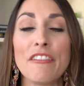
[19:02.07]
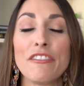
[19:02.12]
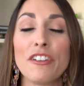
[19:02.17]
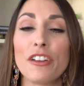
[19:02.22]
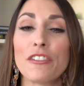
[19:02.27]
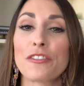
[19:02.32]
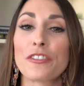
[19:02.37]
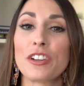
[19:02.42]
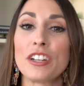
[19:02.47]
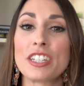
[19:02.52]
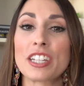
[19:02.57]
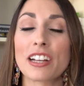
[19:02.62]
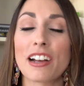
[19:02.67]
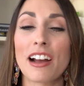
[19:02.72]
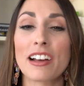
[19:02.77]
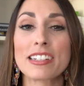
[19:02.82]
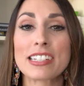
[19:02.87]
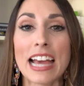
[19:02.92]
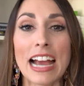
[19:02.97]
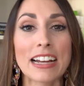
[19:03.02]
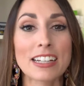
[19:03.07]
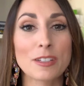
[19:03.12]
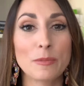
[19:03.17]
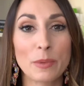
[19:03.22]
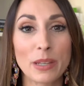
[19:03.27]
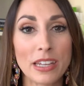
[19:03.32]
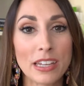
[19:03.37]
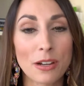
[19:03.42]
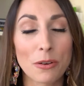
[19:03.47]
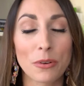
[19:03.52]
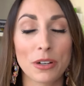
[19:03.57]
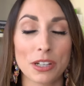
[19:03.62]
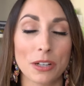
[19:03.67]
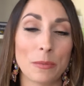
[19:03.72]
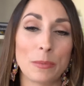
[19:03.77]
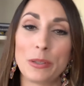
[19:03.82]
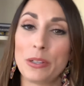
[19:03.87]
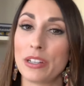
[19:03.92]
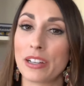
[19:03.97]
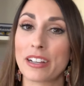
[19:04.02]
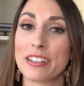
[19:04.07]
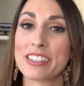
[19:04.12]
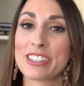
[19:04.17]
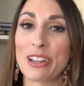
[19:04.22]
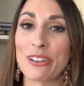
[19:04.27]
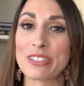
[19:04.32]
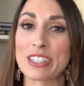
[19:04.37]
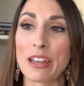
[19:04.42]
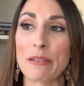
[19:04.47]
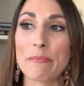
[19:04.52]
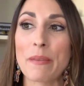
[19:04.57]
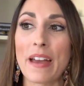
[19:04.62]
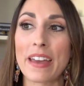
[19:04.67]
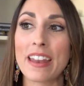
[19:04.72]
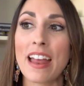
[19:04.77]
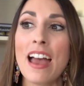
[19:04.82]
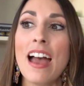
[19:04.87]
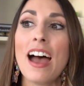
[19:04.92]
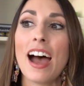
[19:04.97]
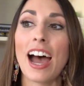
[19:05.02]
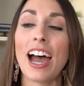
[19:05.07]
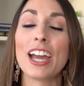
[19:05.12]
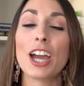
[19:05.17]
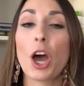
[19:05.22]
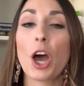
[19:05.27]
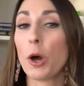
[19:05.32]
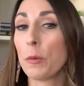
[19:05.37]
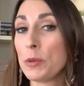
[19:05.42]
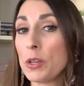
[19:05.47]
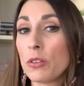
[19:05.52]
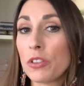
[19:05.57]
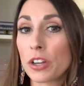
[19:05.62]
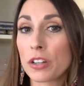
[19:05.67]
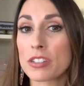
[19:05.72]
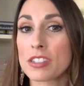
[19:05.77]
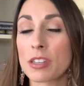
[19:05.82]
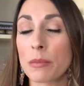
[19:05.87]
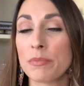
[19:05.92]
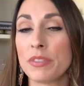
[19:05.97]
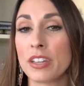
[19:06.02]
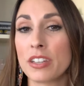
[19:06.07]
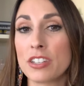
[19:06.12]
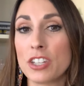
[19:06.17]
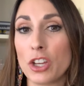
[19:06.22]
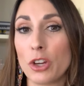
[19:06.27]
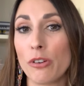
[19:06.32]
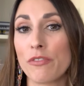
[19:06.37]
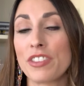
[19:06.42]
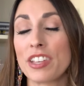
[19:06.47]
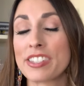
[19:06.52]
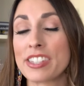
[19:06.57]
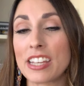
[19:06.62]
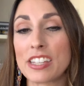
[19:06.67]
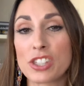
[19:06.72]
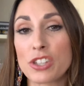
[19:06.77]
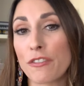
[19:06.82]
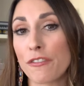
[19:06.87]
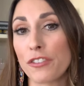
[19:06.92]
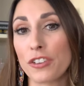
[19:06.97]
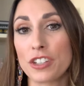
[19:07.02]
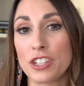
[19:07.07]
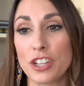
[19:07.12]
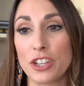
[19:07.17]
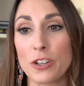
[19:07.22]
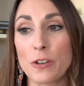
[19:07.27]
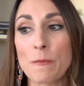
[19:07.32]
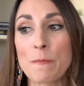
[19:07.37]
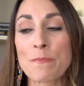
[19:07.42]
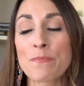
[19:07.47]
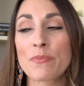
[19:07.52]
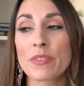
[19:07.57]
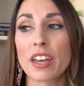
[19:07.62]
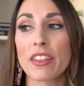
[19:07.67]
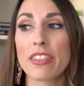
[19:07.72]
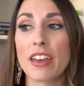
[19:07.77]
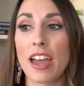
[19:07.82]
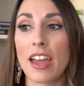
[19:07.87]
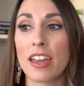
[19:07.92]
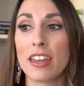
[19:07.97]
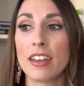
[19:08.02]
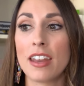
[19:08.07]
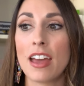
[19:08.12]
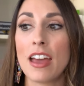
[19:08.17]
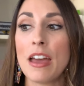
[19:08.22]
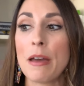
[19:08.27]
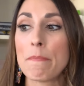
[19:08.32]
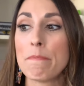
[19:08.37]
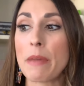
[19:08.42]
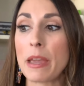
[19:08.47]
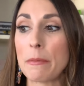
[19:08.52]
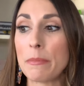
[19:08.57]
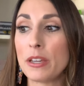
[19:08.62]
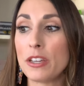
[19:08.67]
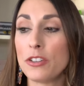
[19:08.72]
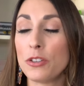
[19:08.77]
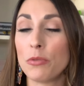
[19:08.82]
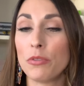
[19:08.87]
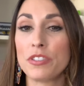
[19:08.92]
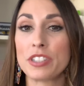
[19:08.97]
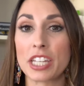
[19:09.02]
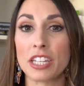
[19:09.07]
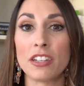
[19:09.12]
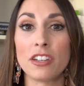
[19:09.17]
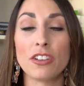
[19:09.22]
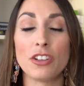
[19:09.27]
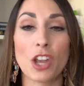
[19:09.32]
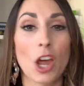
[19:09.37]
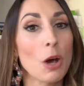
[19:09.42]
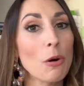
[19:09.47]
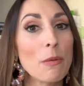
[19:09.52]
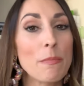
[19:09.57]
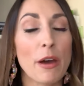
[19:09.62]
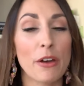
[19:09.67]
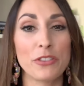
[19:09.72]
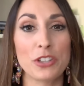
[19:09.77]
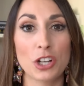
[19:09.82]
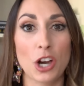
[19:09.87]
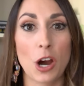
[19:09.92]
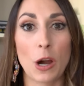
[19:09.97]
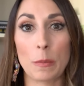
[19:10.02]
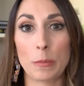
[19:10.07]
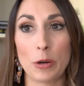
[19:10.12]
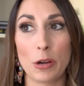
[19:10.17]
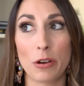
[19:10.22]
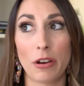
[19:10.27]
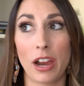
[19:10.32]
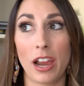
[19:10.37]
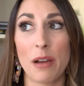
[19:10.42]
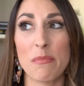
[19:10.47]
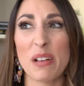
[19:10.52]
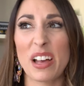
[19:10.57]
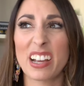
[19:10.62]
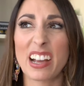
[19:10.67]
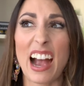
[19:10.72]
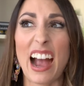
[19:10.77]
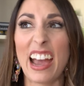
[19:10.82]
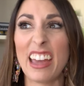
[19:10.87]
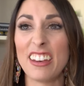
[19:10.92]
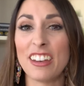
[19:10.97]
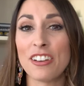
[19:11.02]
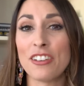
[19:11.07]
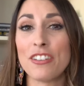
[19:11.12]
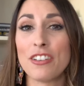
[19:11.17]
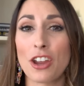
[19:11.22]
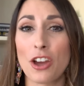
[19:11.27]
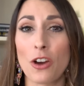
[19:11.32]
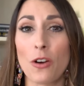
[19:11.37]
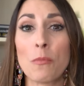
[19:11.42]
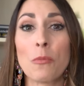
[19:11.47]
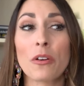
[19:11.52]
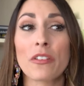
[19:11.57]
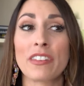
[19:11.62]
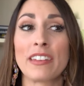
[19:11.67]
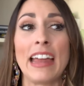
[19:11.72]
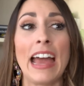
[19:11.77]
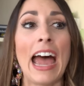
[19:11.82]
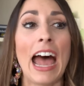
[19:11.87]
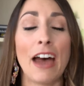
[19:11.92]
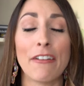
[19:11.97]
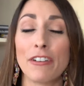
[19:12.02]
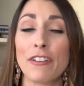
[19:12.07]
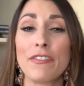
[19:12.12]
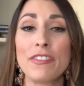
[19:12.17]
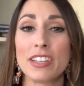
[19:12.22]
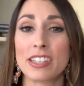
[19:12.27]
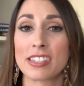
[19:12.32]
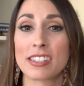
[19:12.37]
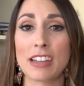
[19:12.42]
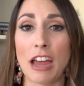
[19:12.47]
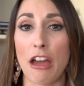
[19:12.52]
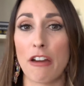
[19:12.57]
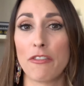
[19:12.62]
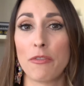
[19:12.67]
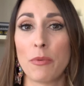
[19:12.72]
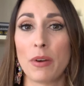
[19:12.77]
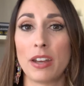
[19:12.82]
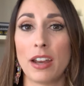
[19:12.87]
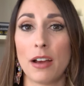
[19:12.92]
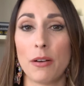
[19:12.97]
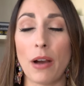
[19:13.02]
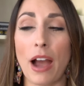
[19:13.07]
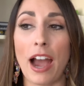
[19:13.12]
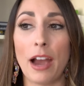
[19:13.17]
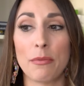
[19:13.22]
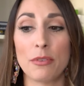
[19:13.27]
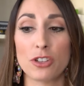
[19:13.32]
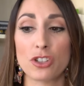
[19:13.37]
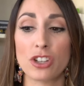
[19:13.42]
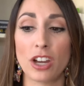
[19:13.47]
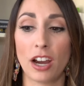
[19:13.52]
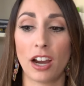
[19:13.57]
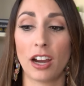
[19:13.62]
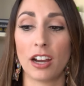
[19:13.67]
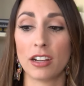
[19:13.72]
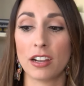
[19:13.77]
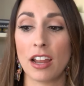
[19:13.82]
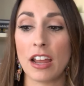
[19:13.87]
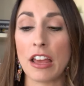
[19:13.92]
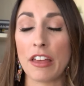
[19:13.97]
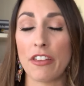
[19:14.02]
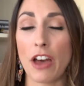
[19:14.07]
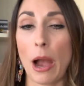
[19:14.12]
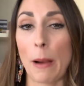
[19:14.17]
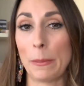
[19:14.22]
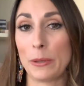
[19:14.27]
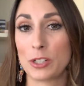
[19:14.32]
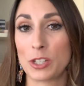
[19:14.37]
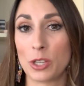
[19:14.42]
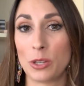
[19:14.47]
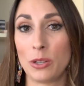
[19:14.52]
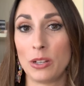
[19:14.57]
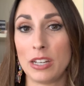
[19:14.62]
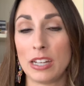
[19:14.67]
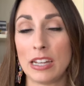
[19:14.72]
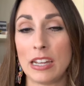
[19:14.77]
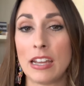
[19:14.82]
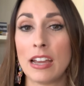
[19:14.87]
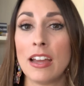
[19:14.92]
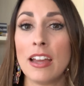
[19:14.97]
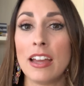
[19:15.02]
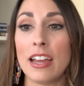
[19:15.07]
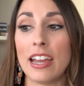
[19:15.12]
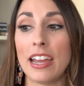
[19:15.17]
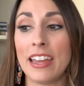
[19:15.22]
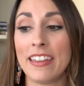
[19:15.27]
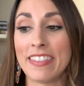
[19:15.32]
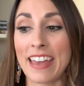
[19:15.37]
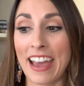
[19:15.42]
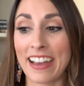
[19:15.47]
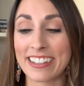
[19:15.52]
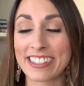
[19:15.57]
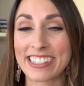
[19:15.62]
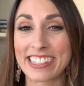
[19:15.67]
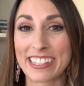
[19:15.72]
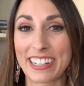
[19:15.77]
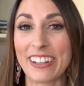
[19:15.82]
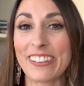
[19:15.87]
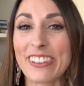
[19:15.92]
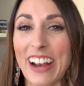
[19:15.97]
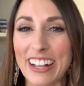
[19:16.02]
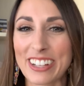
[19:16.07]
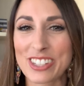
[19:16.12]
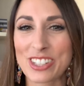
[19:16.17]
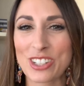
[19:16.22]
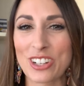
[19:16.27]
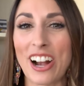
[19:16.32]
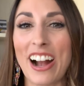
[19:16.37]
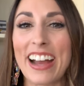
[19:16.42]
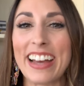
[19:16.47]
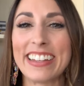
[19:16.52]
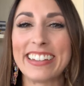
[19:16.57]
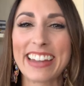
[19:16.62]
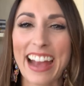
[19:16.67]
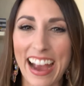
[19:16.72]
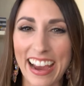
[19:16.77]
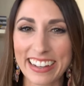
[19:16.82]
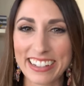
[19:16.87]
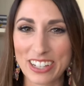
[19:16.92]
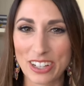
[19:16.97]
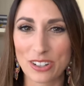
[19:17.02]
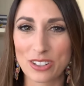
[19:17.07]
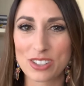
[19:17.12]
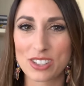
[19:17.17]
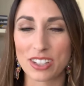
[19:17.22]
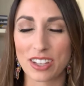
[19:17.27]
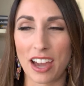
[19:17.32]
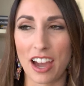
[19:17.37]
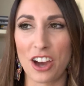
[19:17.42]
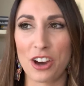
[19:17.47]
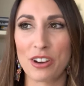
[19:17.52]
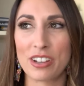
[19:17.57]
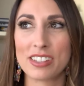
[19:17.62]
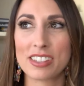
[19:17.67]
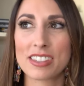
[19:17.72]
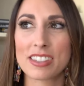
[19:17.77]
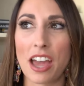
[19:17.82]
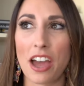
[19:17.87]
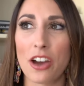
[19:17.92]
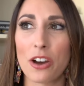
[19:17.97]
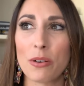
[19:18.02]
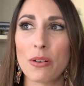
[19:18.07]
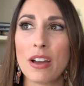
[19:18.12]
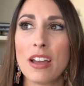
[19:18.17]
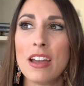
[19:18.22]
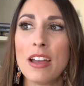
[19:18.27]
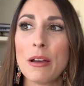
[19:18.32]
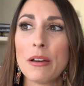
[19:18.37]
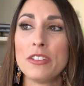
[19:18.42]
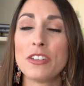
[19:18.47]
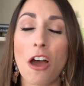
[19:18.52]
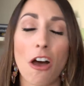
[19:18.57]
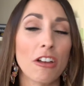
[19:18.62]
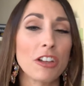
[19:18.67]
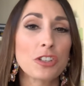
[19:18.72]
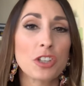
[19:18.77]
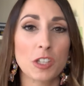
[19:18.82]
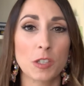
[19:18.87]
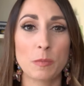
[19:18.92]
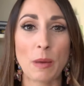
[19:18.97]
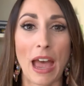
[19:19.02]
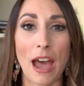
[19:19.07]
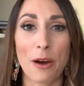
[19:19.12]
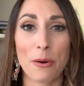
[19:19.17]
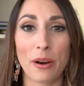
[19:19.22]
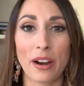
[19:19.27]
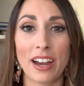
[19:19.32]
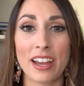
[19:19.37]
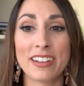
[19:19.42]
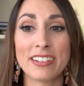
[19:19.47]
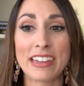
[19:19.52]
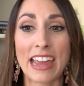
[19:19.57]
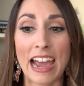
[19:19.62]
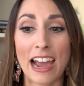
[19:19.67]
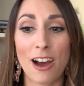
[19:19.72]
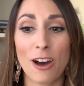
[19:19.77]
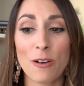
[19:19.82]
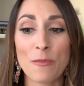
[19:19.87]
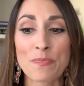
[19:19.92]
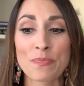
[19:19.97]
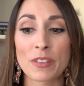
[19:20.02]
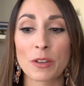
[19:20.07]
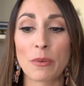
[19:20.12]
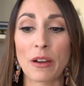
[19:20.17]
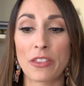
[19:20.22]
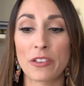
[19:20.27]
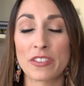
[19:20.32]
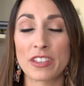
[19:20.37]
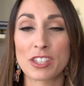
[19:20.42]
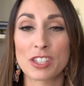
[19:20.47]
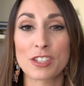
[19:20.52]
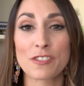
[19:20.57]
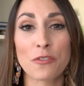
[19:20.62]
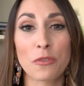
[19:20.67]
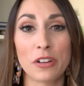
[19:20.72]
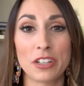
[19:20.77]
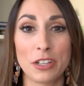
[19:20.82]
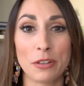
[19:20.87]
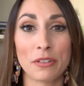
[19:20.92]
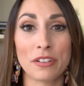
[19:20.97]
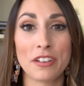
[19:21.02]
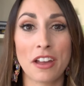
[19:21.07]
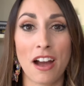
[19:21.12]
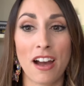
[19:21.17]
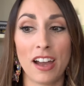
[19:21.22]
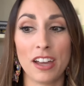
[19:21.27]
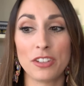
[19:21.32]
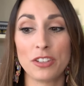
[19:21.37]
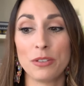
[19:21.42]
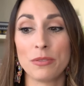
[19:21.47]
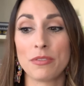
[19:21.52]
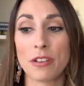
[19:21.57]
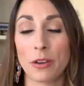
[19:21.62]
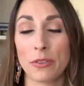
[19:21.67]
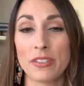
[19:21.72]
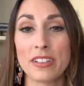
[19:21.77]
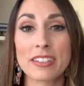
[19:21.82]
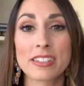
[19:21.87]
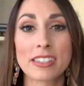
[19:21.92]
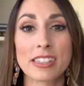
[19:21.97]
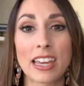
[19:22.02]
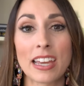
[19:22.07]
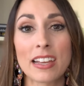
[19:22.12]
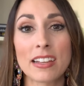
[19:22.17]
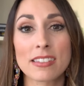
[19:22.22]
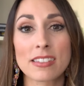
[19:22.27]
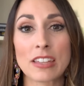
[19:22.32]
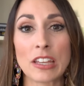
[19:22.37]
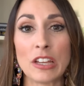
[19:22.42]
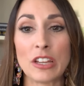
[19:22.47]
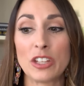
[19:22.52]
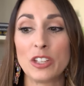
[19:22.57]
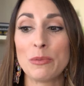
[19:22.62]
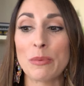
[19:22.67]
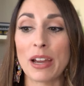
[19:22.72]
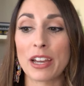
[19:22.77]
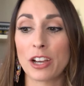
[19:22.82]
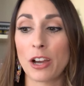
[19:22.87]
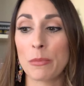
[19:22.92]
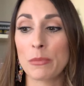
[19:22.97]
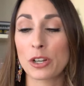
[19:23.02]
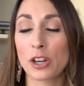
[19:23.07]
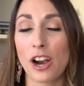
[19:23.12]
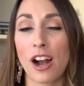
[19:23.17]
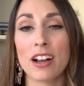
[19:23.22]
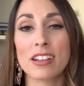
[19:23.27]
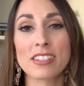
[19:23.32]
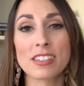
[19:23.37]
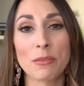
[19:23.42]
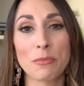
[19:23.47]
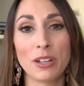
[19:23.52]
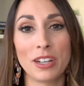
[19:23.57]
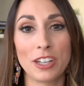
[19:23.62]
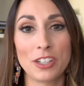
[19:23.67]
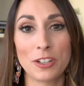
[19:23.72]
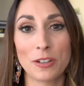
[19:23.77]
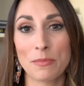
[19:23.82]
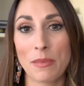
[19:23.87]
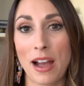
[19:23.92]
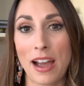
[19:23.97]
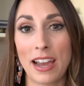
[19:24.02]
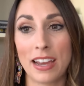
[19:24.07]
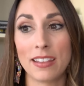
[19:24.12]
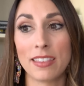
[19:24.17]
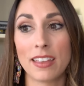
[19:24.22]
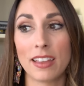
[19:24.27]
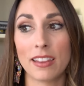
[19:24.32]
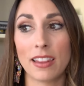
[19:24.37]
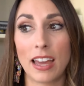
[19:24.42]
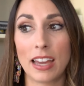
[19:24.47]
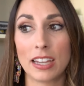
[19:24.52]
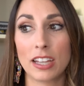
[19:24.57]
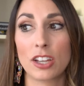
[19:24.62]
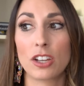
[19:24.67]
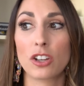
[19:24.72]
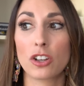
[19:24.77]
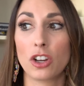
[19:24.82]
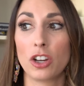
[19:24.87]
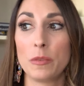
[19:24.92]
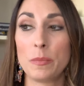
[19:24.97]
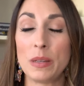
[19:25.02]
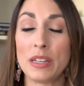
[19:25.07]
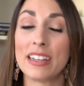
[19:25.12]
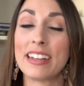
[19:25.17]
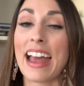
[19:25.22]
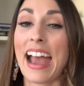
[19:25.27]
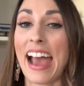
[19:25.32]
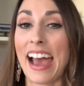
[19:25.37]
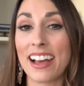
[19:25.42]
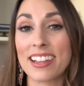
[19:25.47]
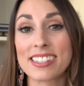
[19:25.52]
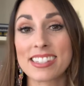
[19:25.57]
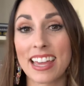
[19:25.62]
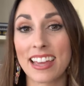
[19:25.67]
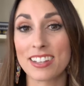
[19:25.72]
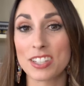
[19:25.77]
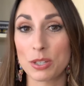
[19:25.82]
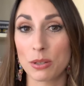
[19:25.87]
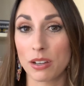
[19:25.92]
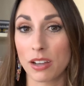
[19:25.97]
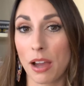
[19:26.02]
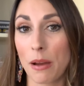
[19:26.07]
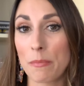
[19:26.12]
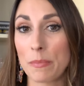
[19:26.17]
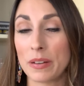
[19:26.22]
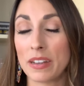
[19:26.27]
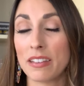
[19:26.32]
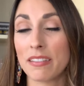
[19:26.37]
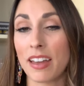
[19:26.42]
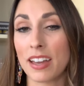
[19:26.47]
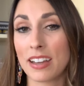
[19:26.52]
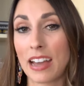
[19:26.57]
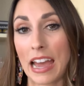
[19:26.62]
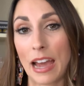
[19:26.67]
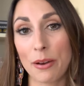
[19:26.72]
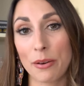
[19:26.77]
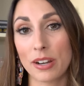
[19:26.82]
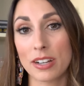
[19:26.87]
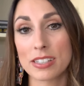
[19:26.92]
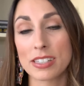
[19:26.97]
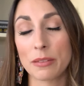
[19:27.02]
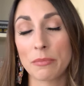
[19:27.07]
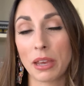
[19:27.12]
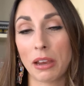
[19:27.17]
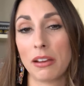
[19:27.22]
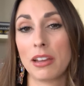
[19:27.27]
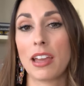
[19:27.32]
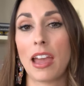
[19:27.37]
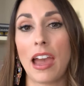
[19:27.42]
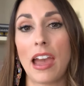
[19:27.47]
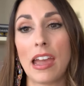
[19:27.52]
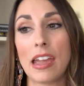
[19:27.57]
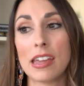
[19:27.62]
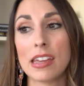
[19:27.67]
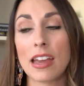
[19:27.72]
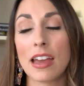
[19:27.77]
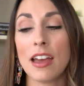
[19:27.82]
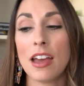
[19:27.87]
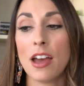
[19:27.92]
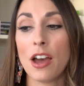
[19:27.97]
feel free to contact me or your beauty consultant. But I hope you learned something new. If this isn't for you, then maybe you didn't know about the CAR program. Like, I didn't know more than half of this stuff when I was shared the opportunity in that restaurant 9 years ago. And so knowledge is power. And now, whether this is for you or not, you know these things. You might come across someone in your mind that like could be an asset to a company like ours and Mary Kay,